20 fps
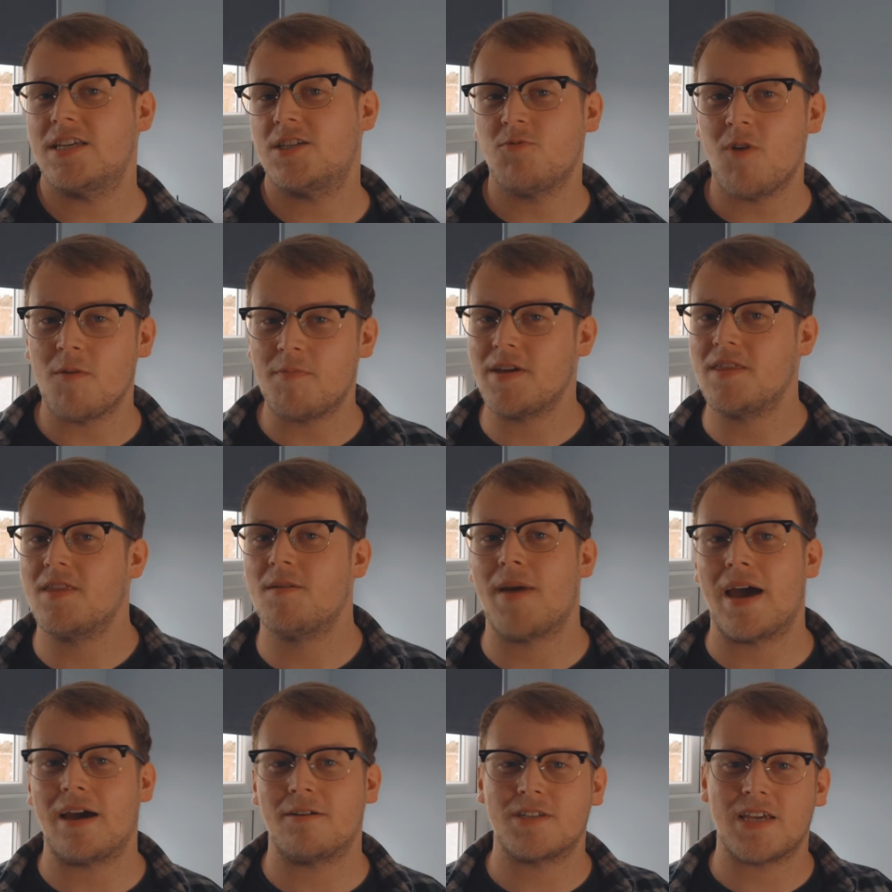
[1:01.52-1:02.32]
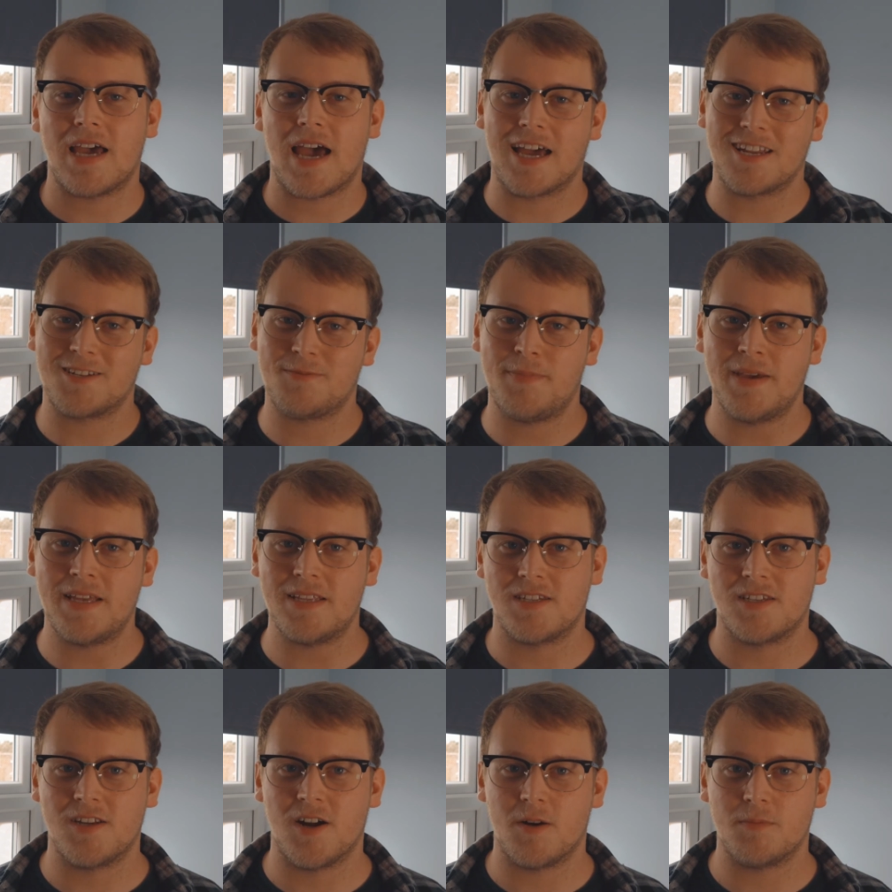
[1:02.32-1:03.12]
swapping them out at
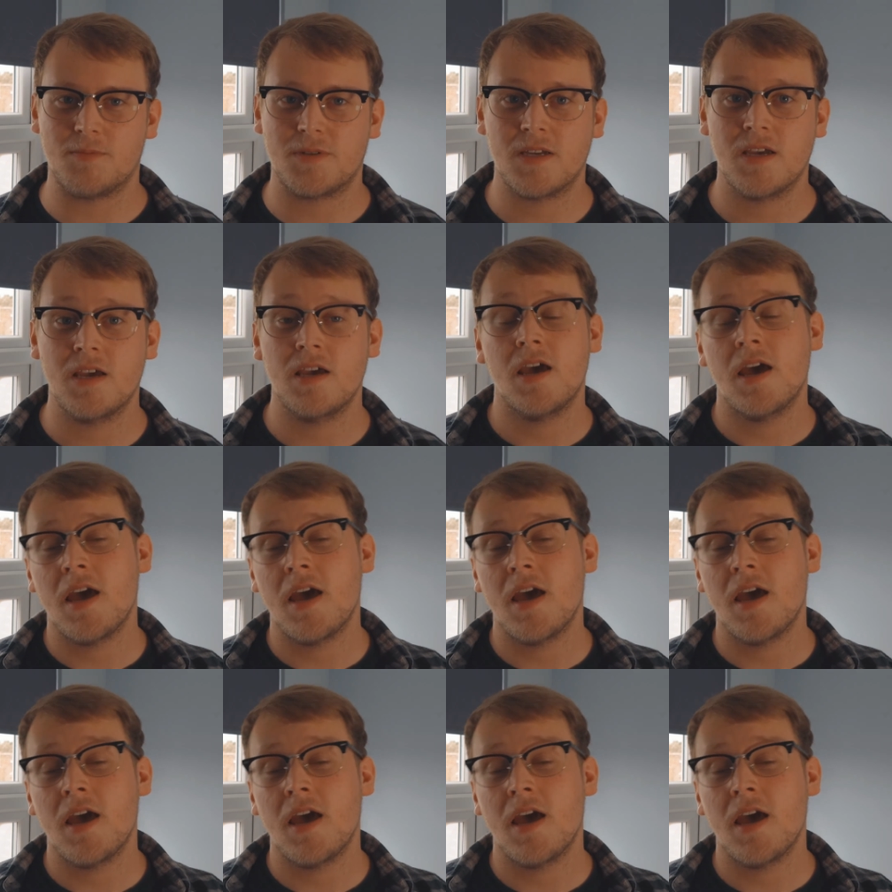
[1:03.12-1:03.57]
pit stops.